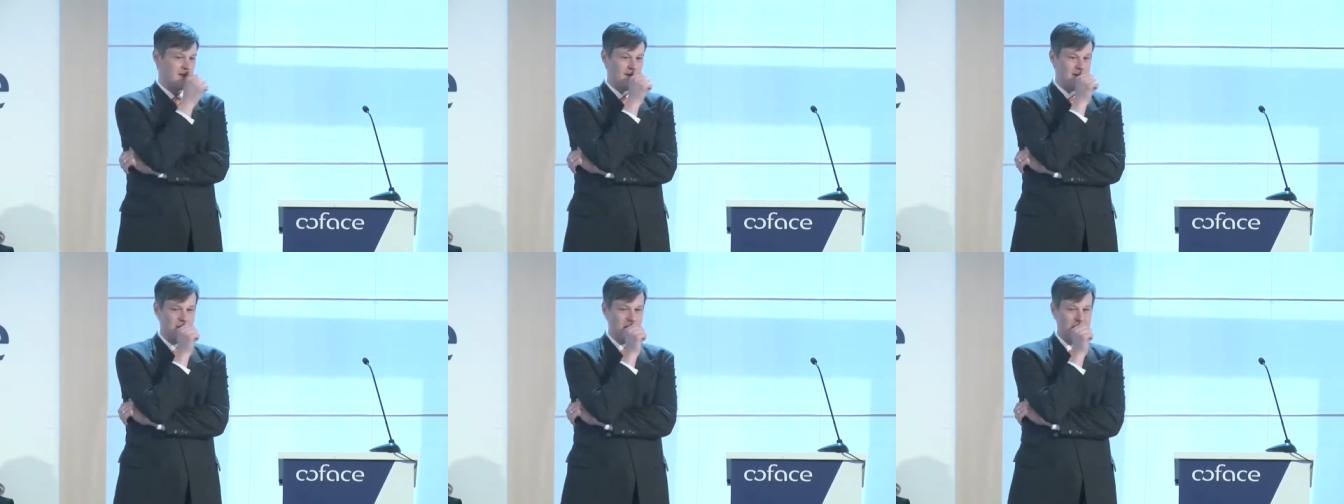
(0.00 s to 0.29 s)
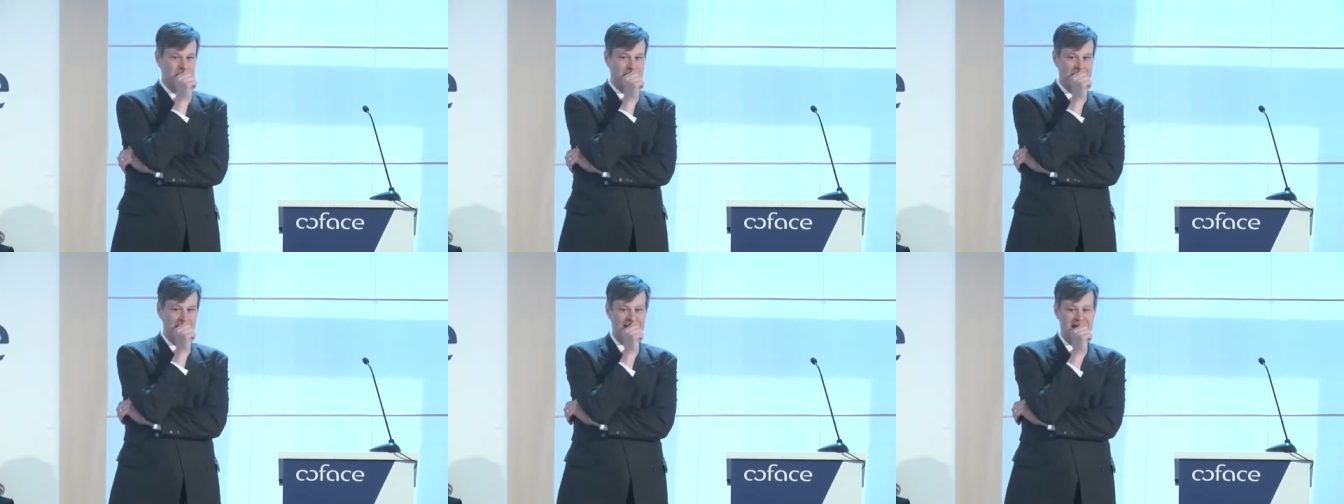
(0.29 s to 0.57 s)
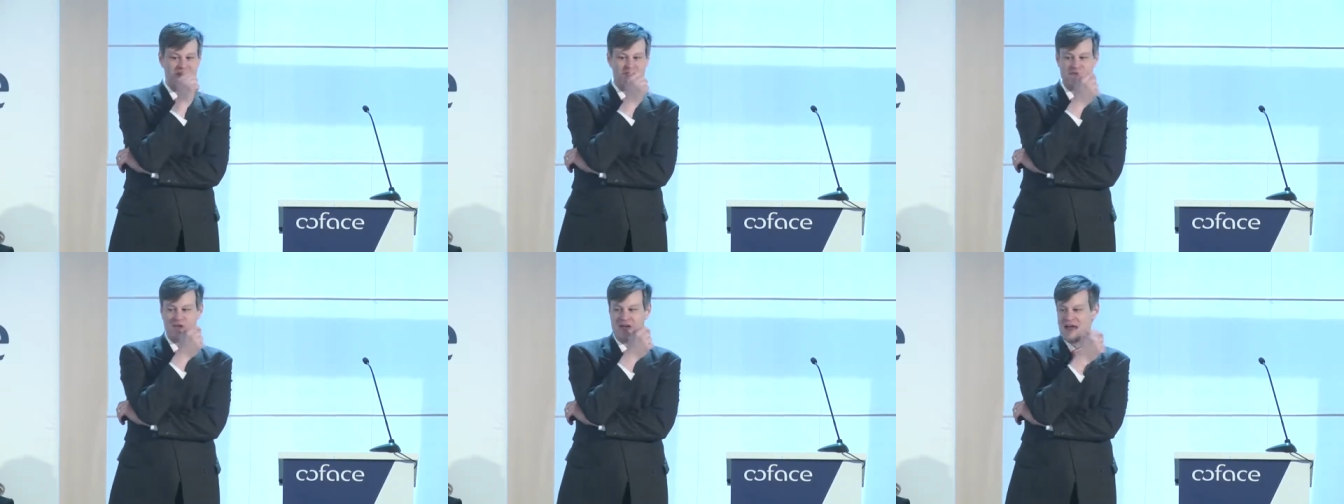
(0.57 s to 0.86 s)
Uh, I
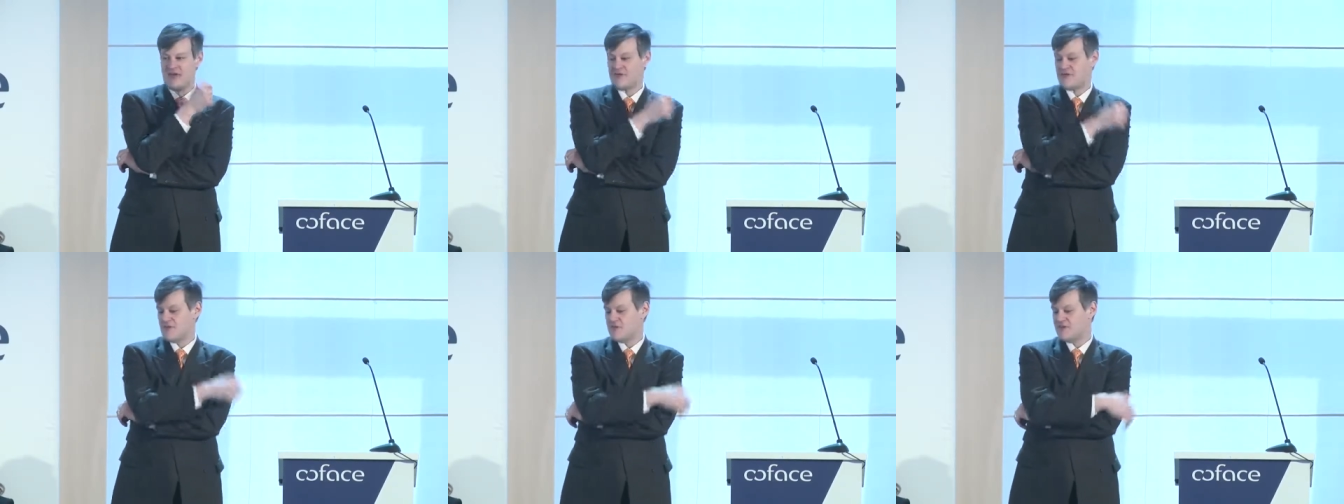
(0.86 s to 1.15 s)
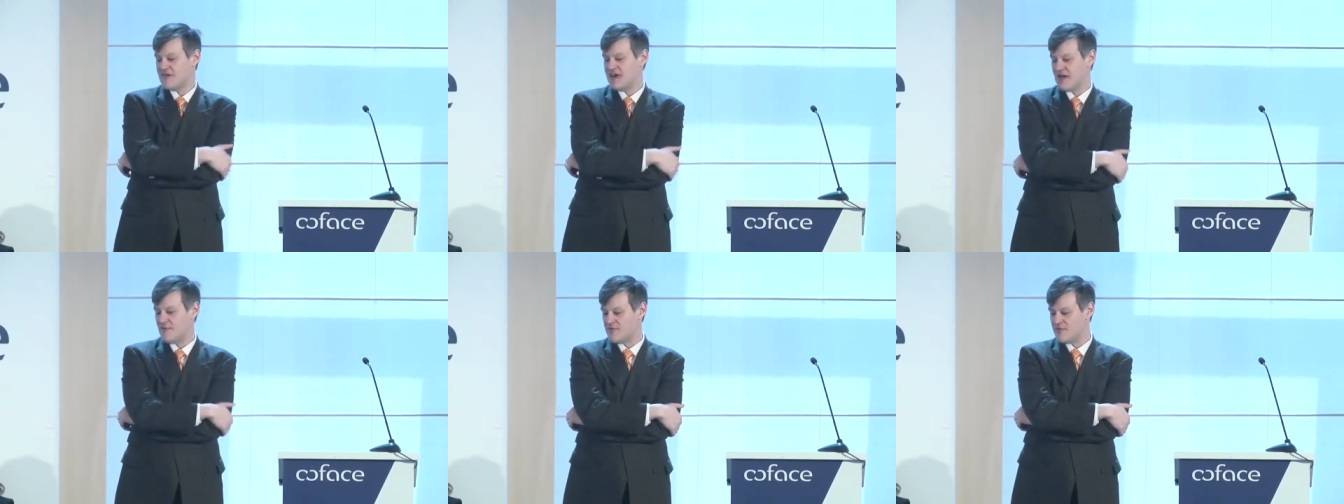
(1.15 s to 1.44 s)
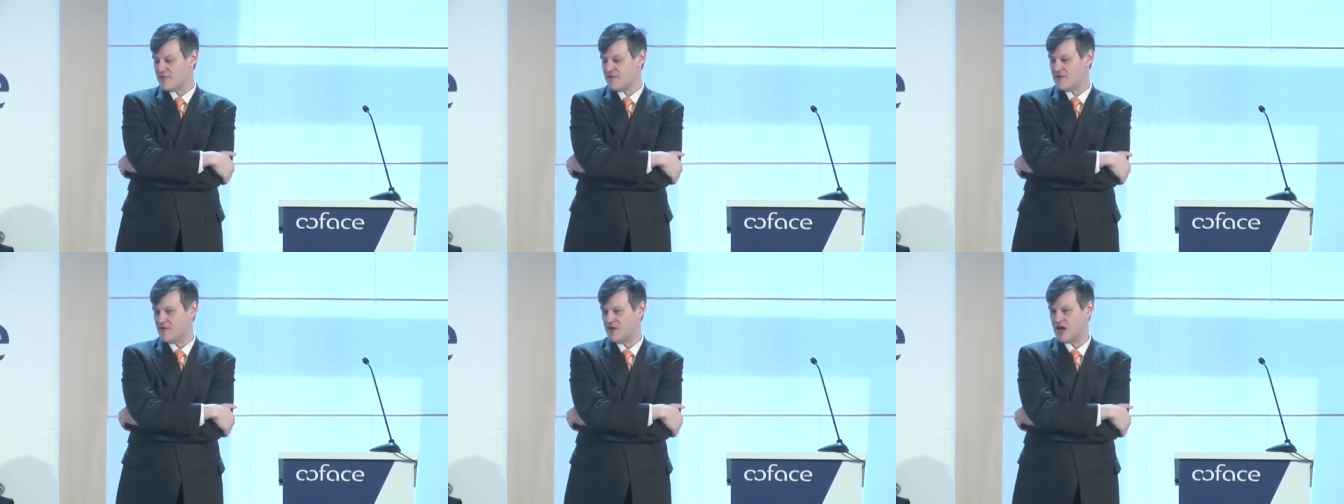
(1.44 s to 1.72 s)
like to ask
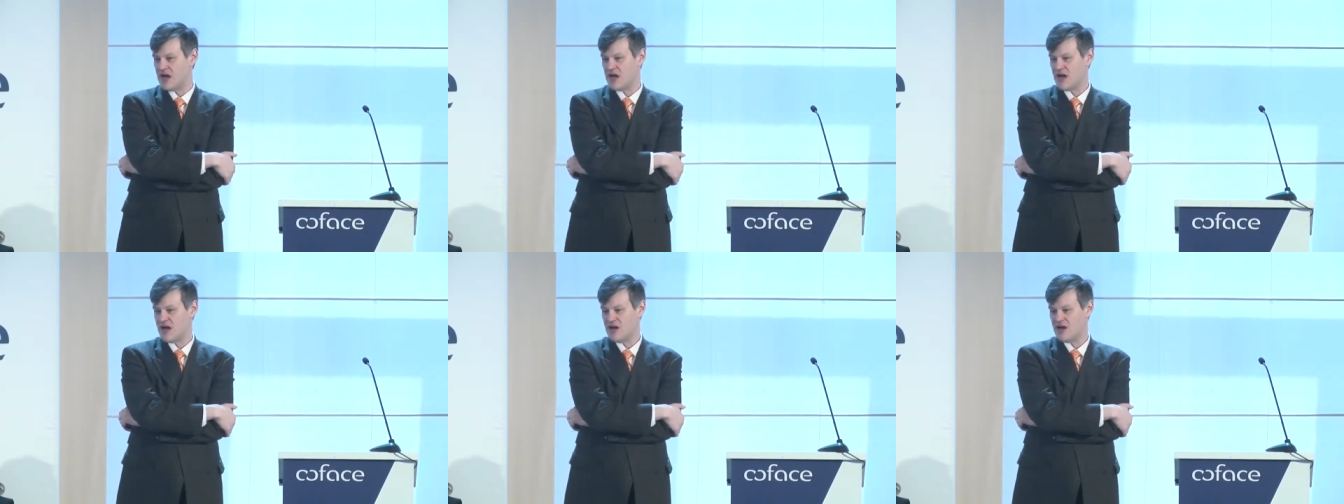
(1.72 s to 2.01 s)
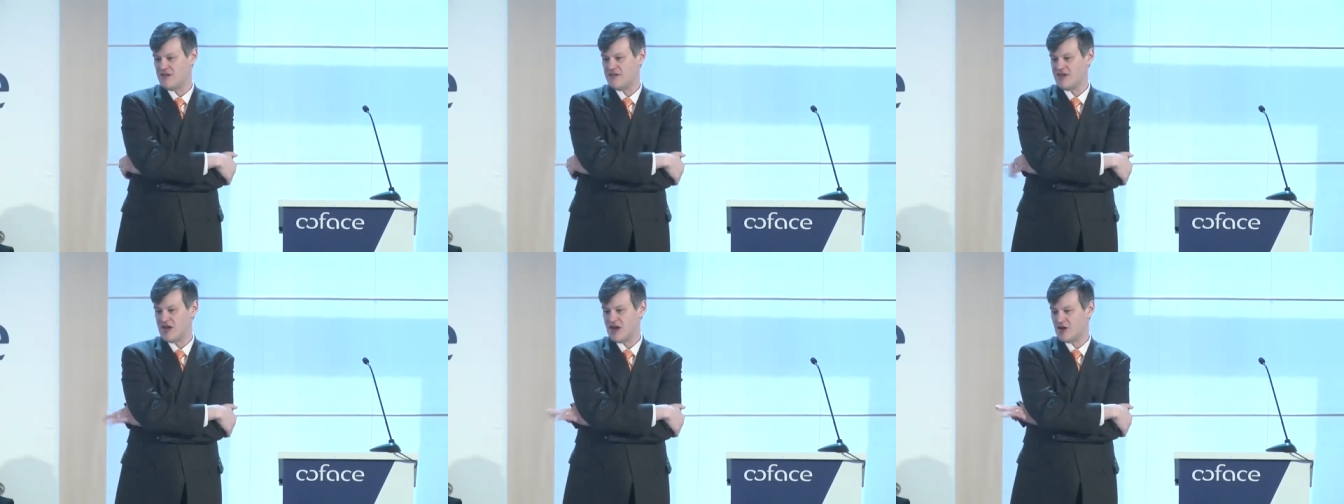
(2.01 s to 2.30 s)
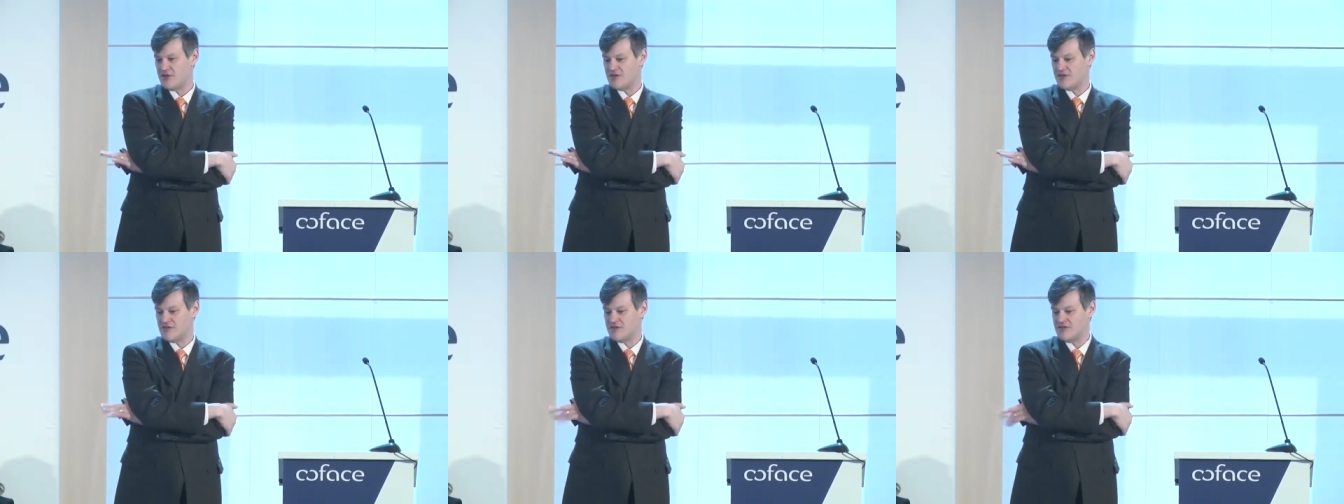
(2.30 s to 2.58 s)
sometimes uh, the
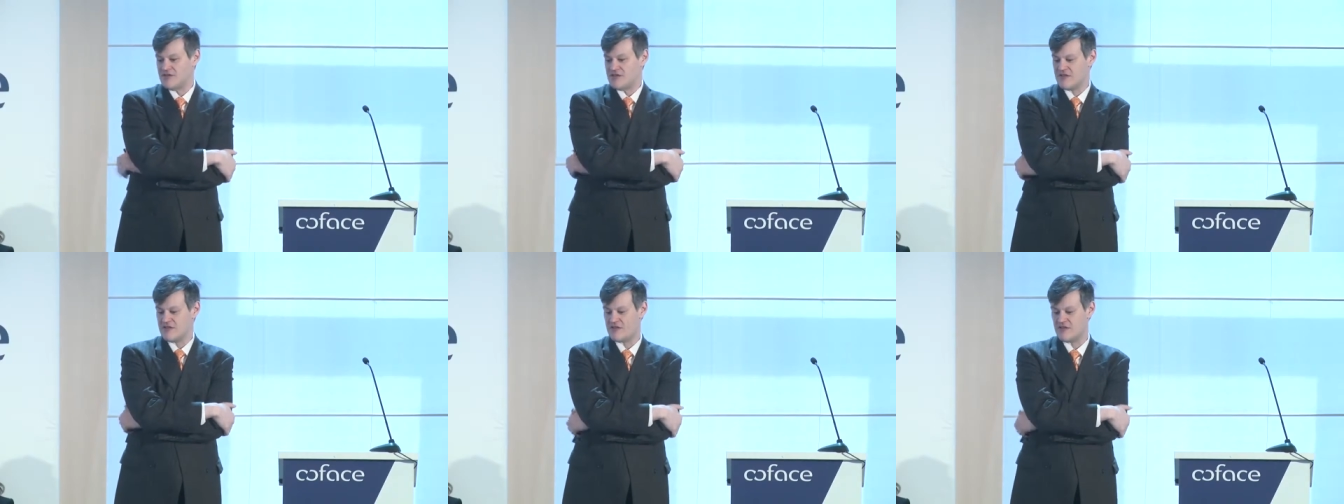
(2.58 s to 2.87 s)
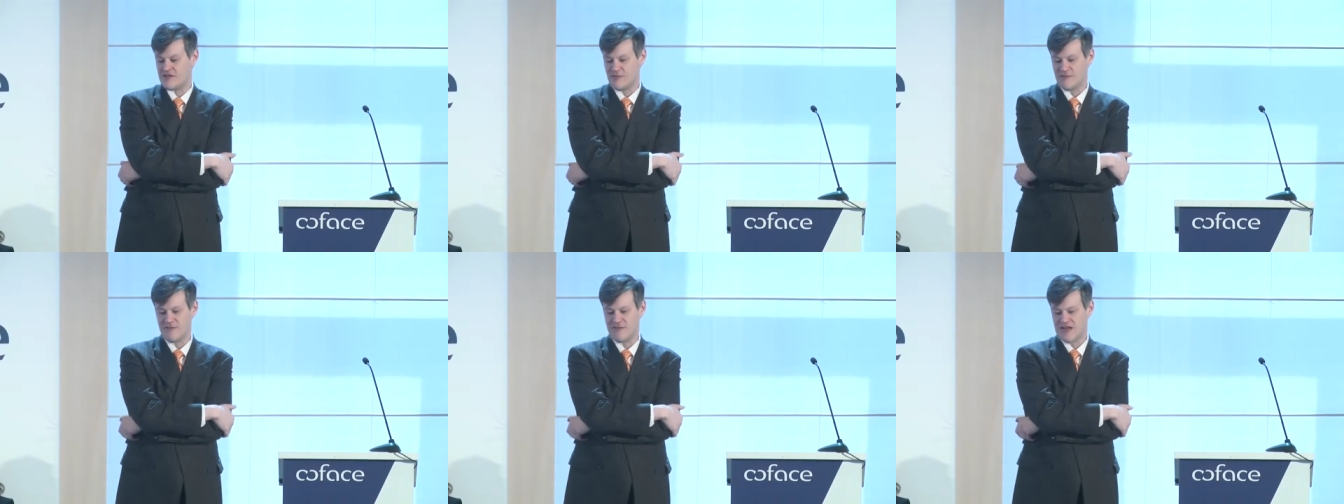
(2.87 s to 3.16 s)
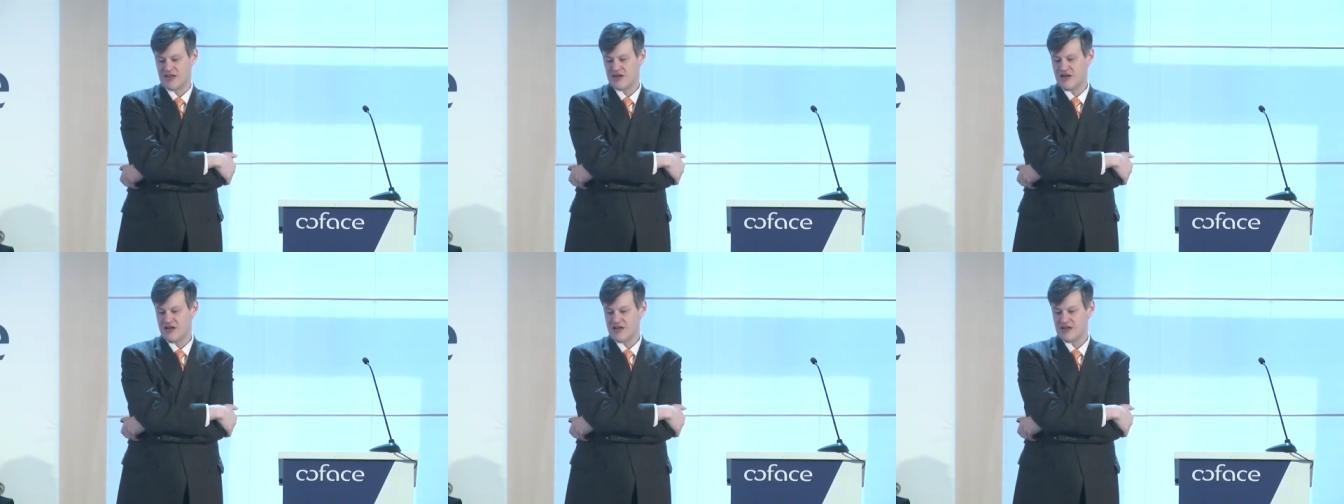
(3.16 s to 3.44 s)
audience and some of
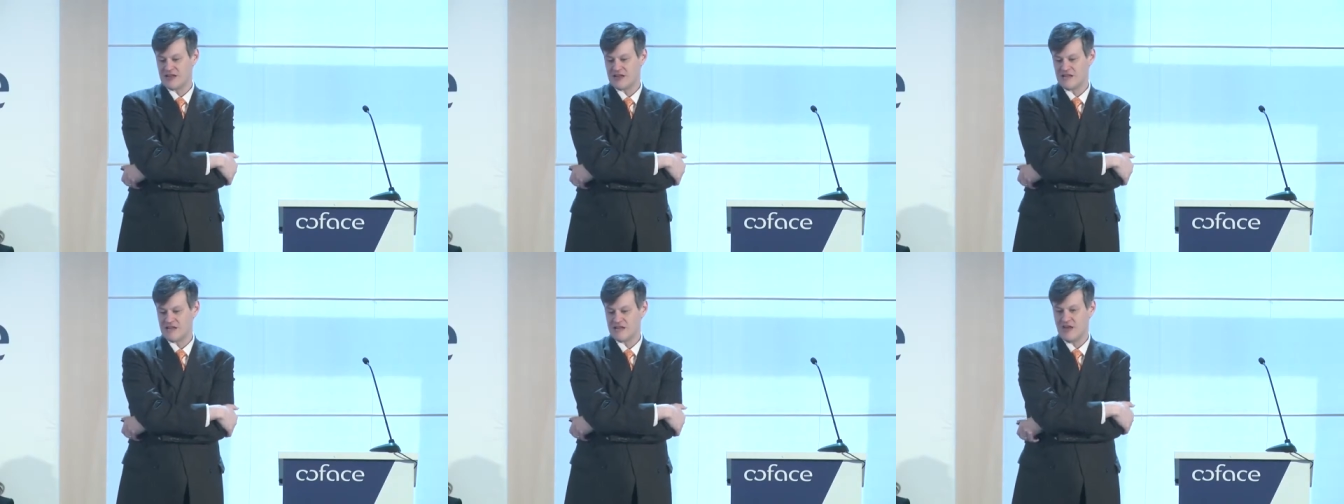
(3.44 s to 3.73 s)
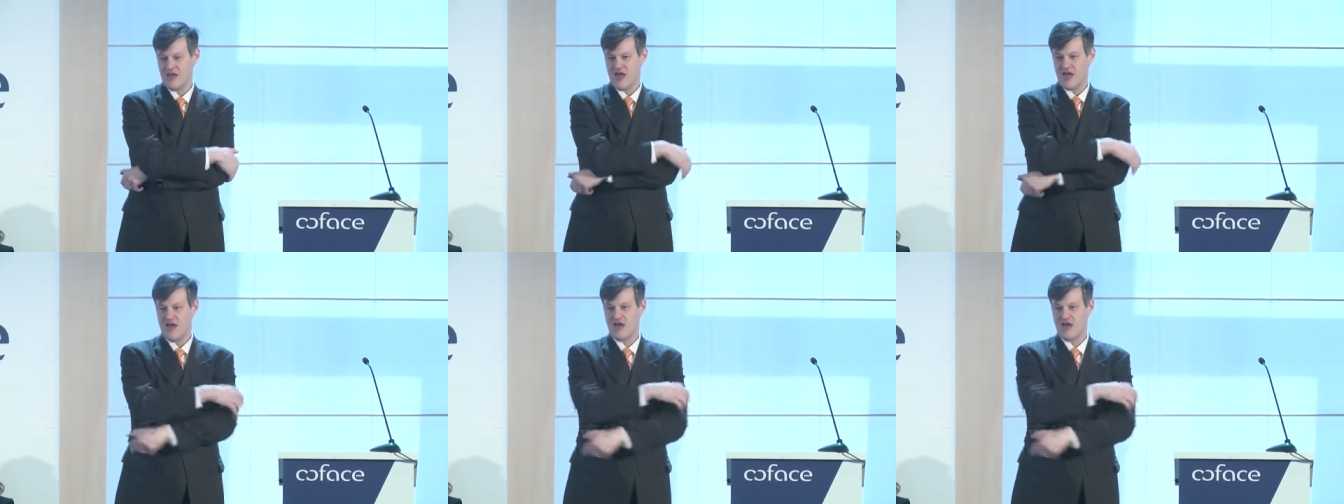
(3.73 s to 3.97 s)
my colleagues,